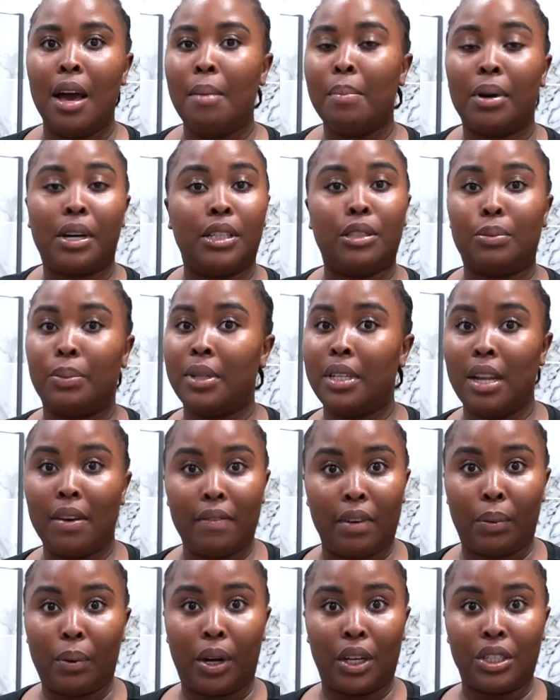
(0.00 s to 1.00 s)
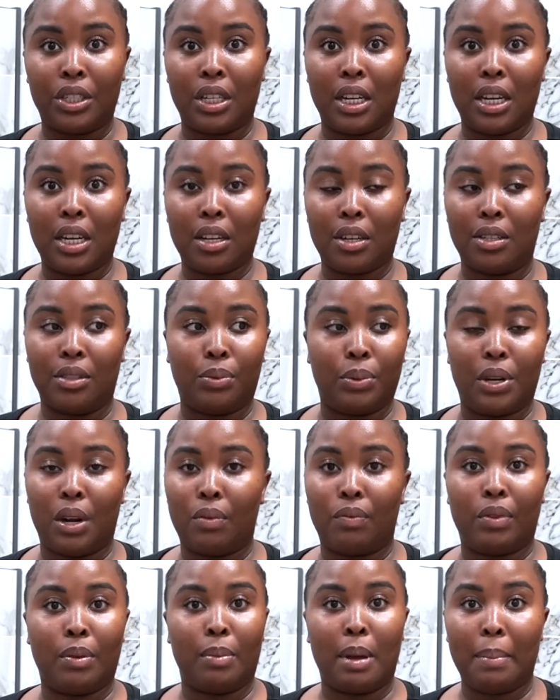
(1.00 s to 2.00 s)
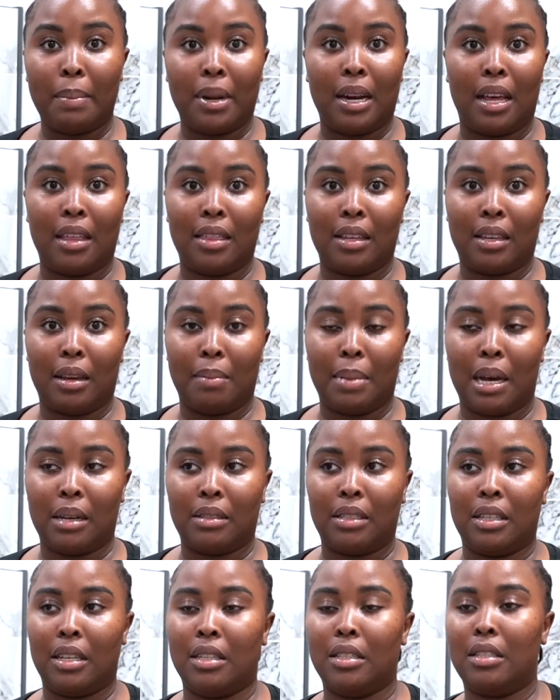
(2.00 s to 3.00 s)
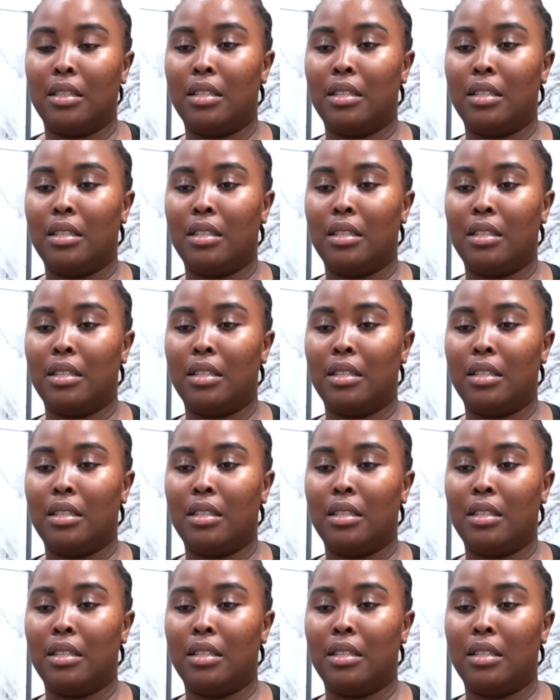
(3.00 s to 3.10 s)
because we never watched it because we don't remember nothing about it.